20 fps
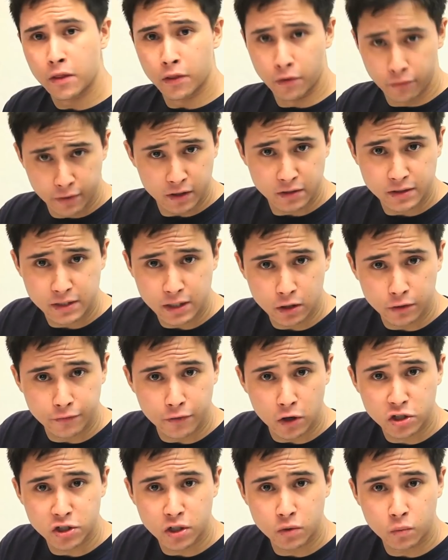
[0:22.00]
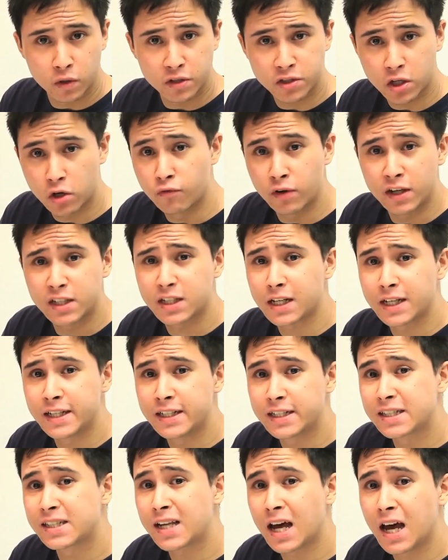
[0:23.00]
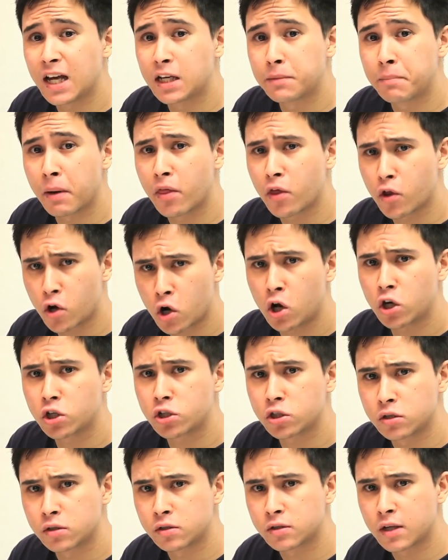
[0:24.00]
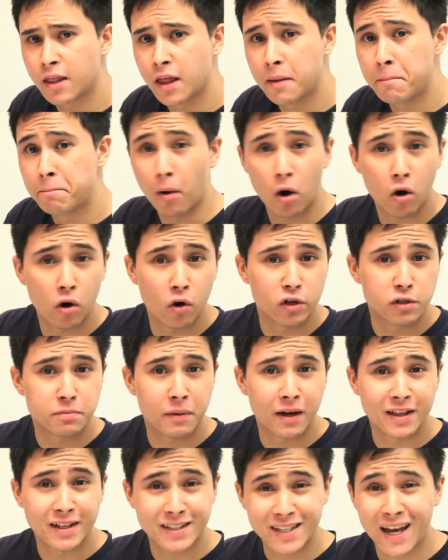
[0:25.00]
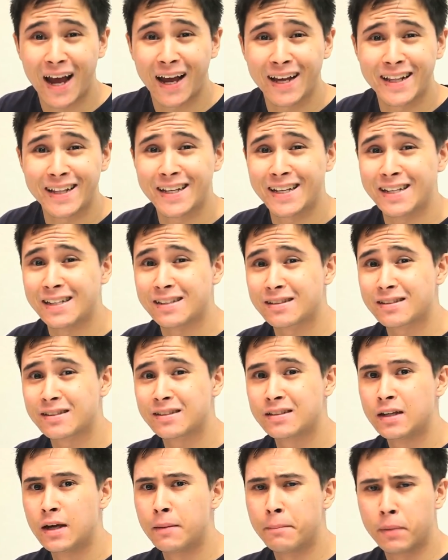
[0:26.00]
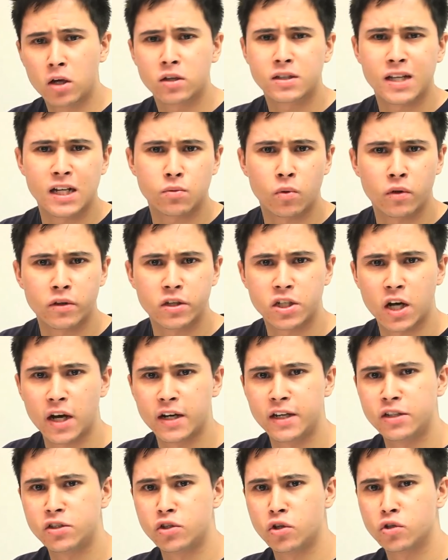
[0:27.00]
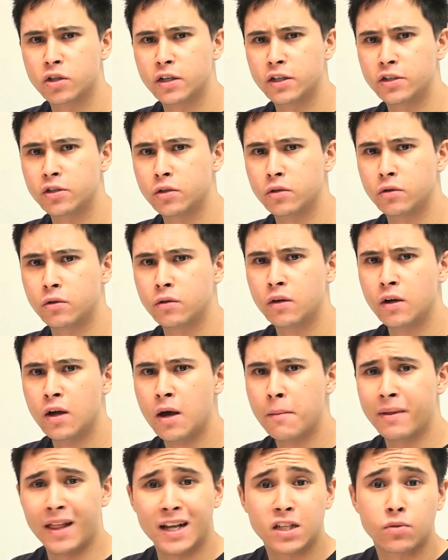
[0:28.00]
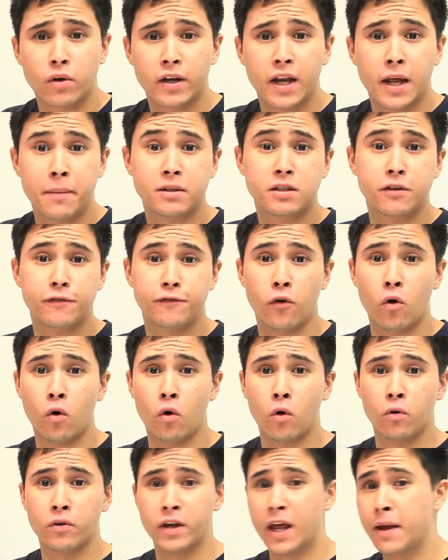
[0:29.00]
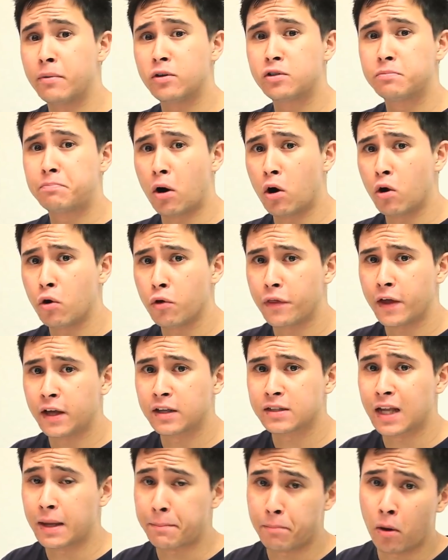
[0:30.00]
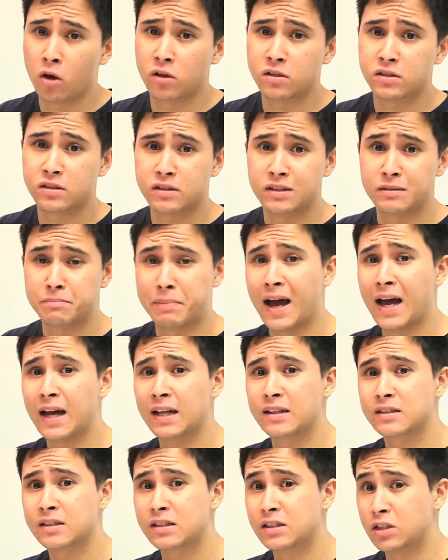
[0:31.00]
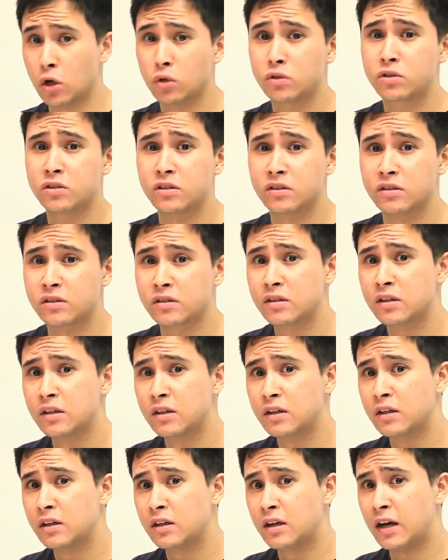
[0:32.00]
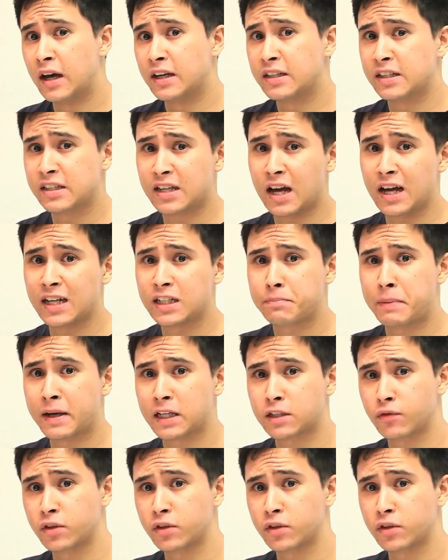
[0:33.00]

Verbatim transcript: The real steel version was originally designed by the Russians and then borrowed by the Chinese, because that's what the Chinese usually do. But that's what neighbors are for. Neighbors borrow things like pots and pans and toasters and design specs for